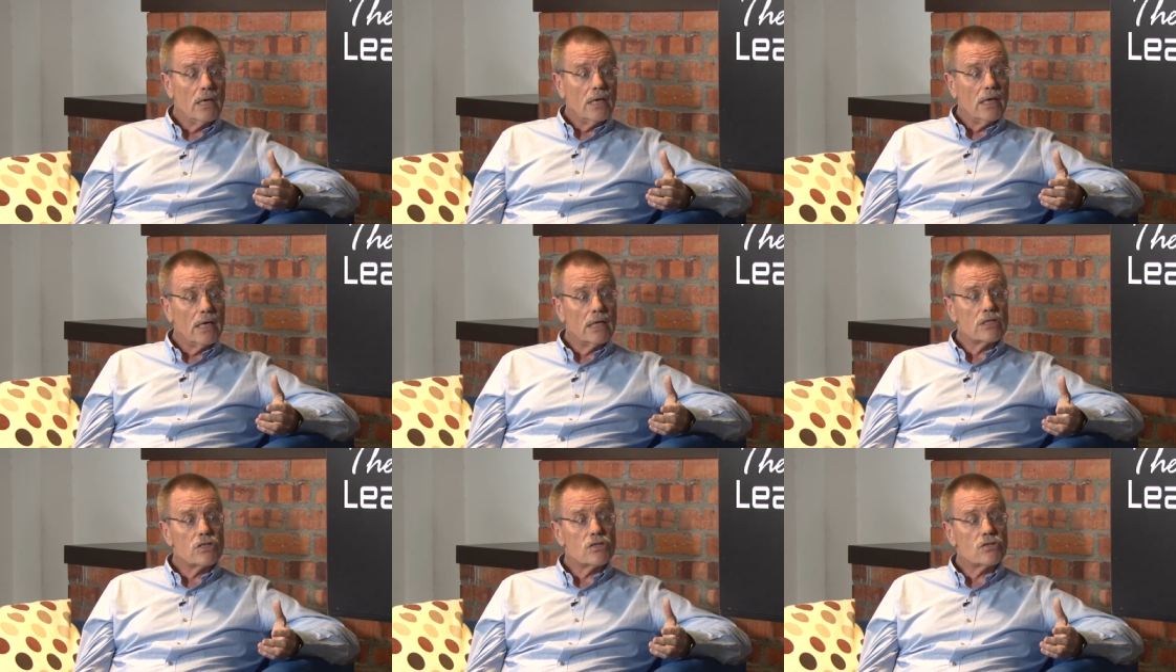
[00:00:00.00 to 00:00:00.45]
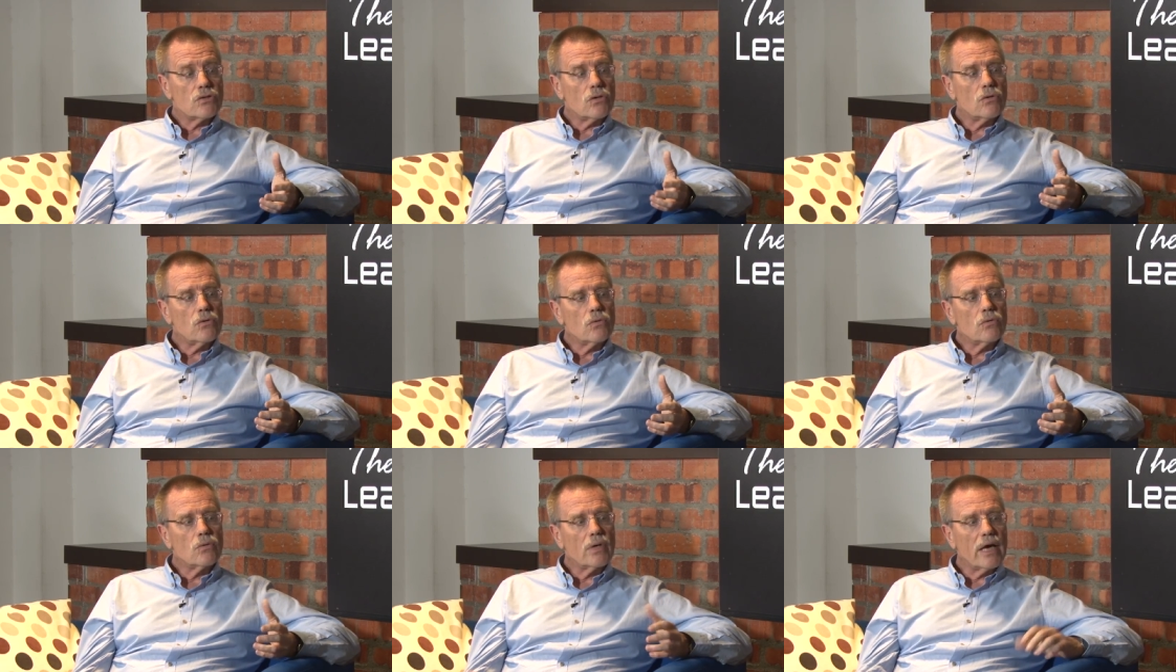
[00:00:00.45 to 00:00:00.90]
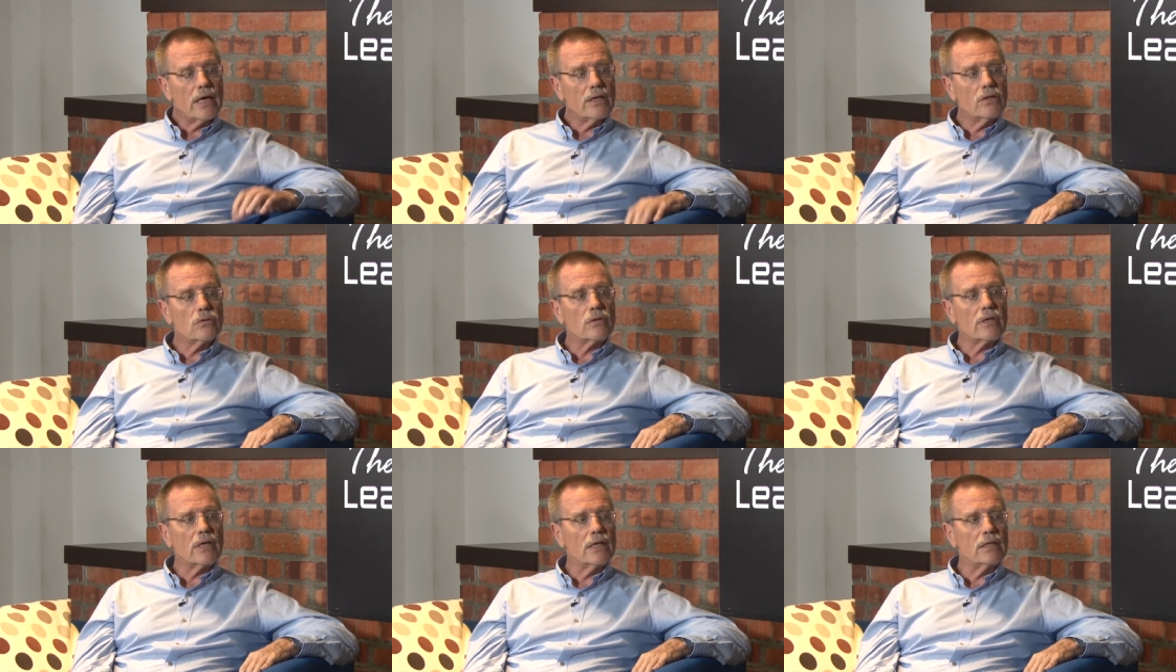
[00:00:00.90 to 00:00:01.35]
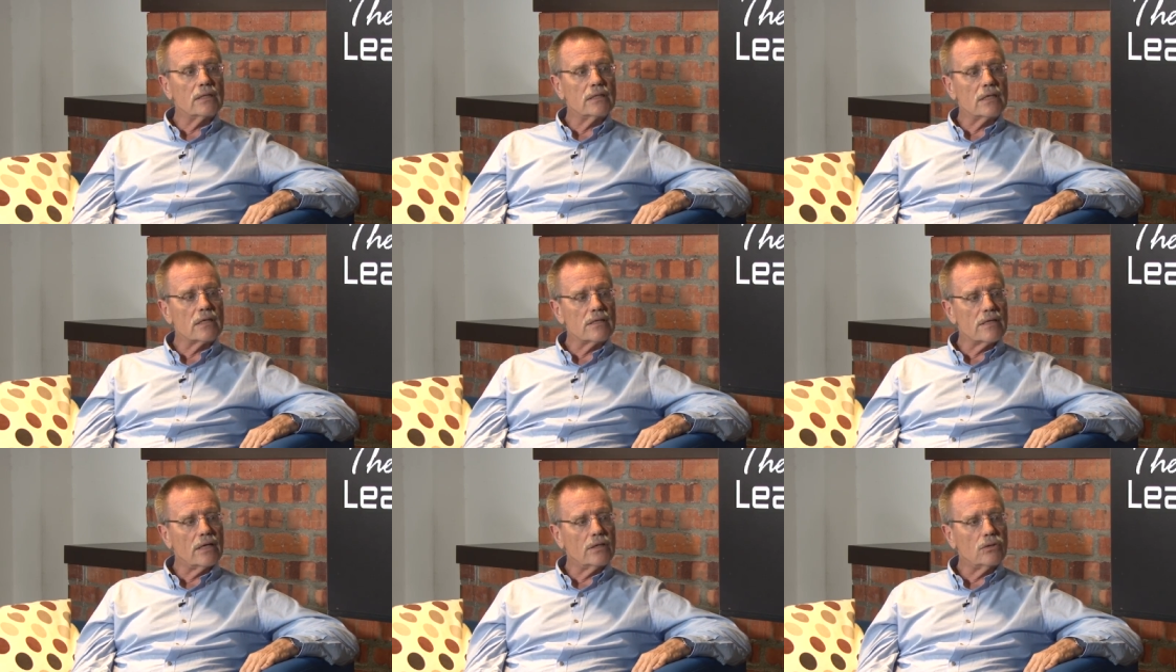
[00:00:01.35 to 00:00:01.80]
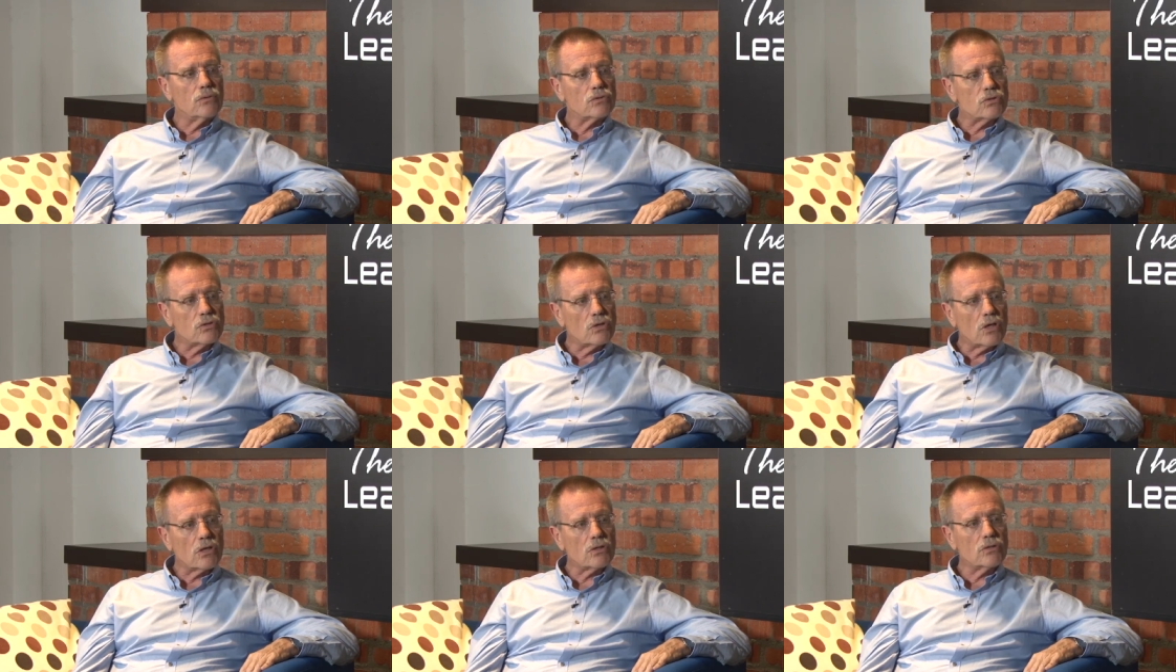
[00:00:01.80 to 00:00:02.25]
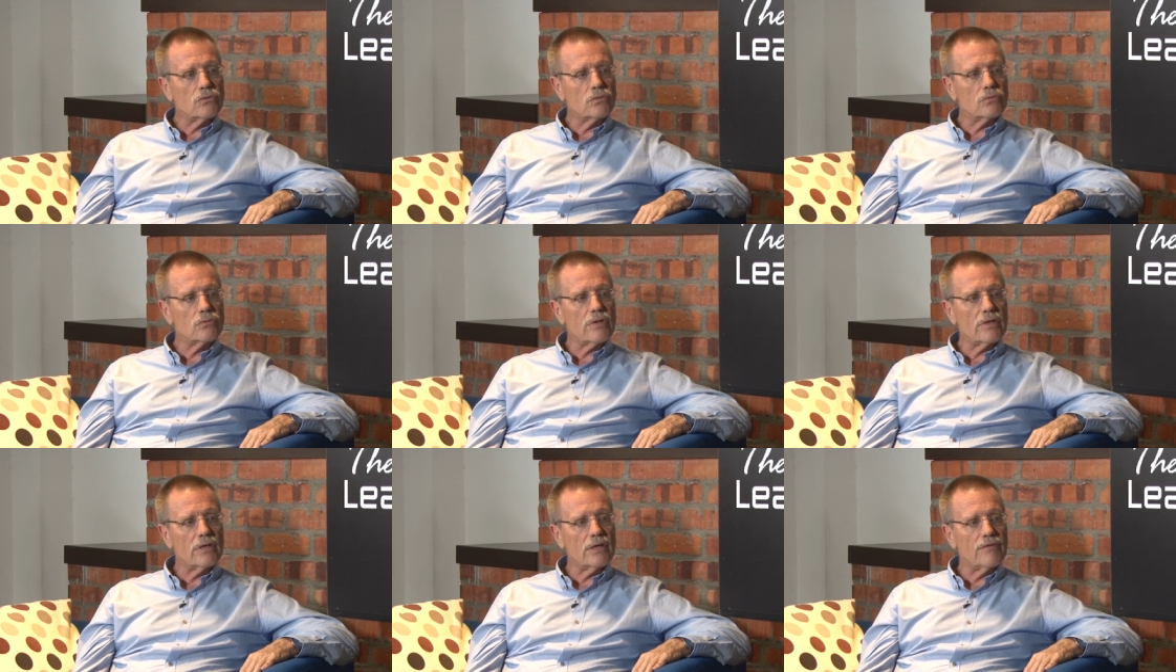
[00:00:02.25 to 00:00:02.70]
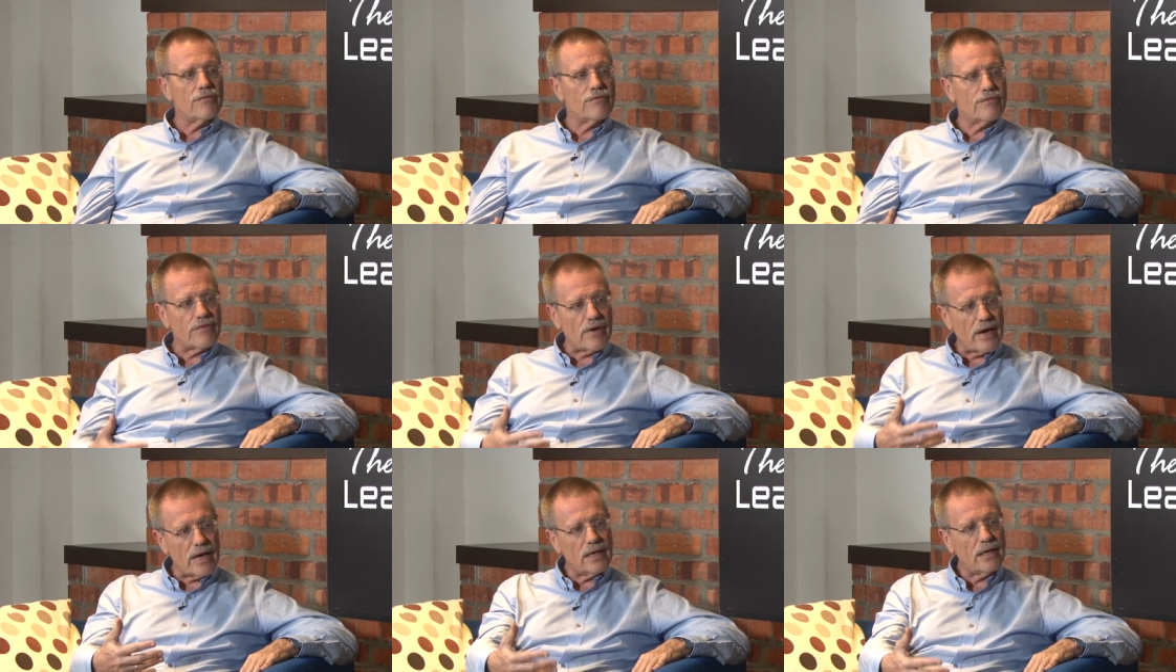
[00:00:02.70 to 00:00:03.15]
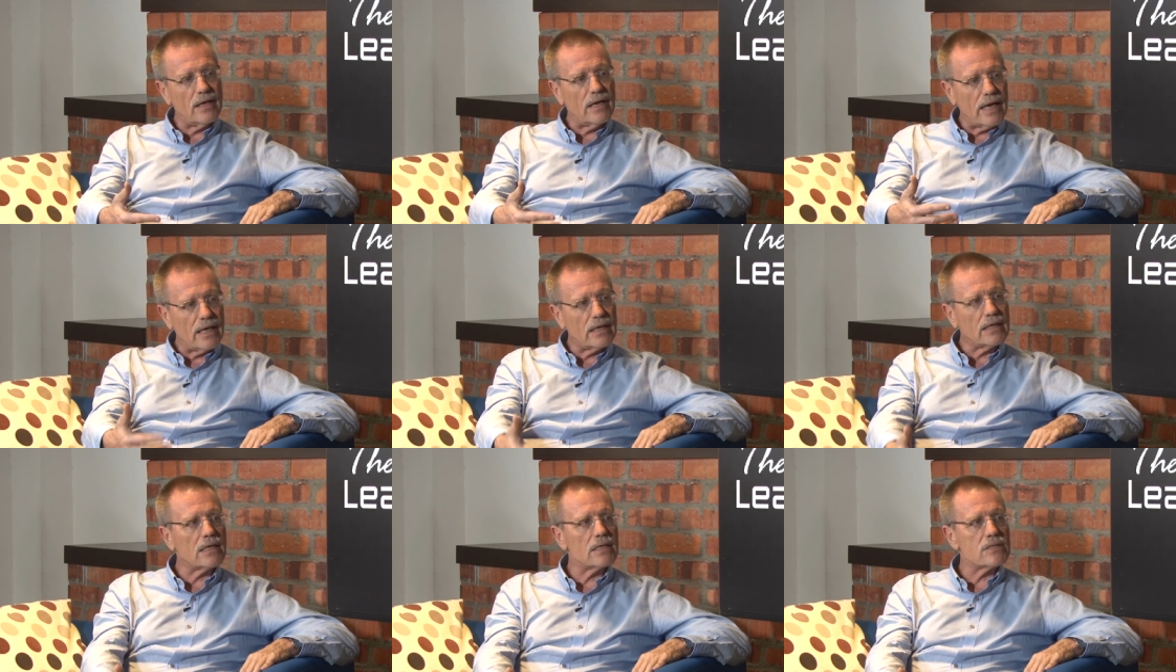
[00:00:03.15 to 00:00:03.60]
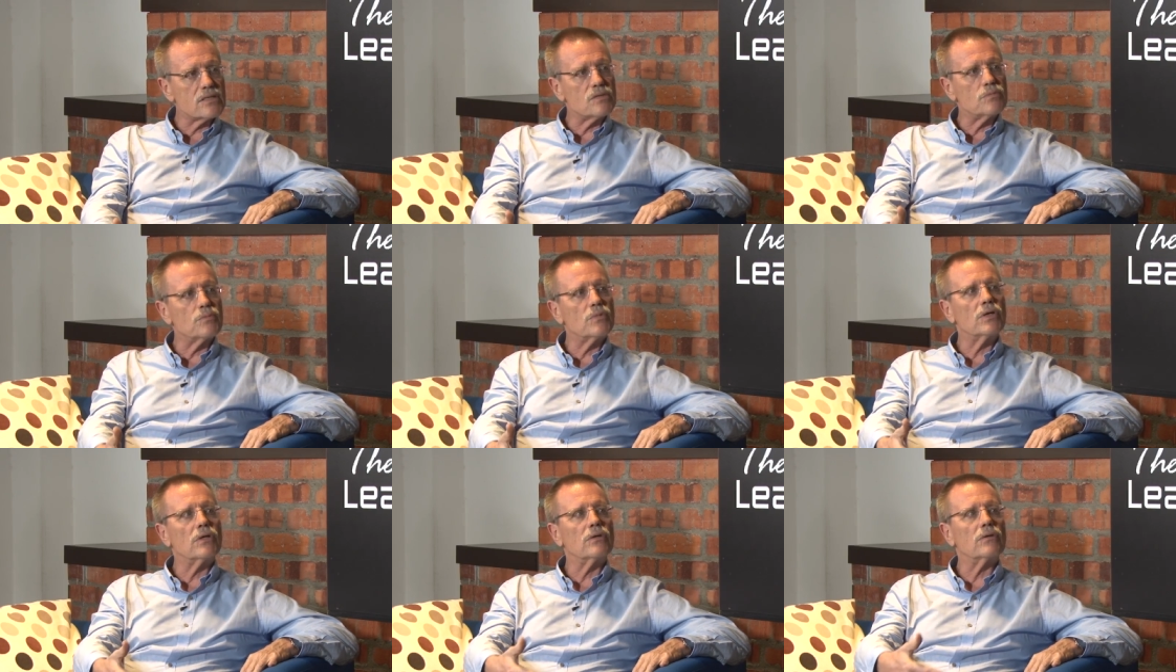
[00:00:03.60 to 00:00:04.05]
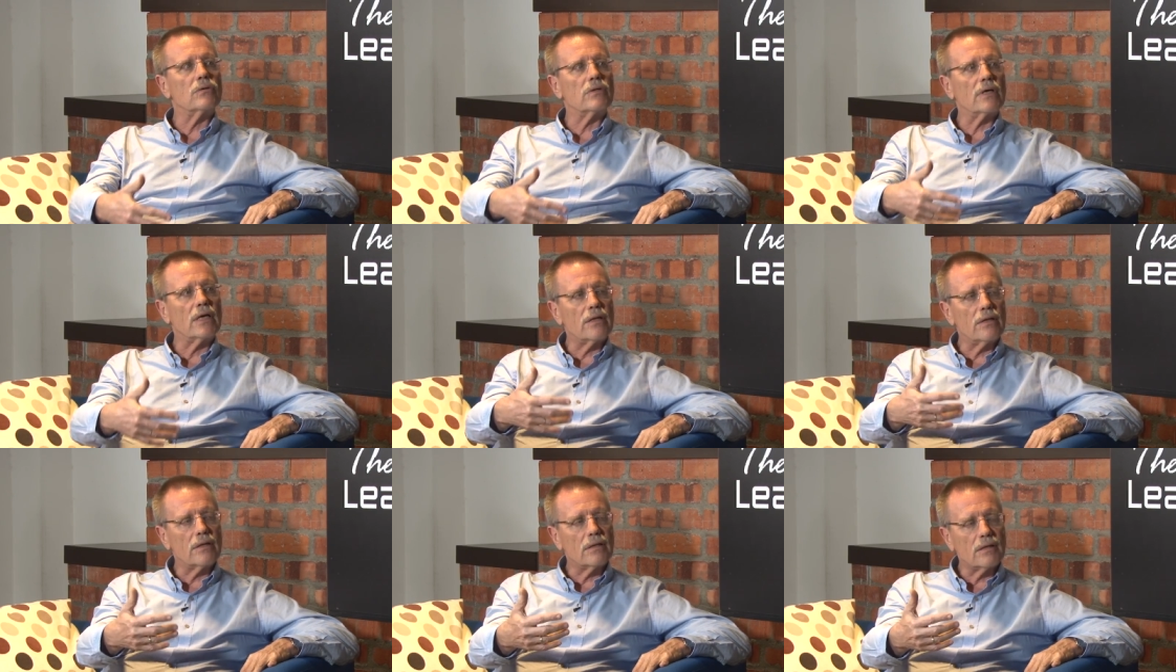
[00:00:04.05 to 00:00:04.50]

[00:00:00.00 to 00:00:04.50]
It's so educating that you talk to the final end customer, you get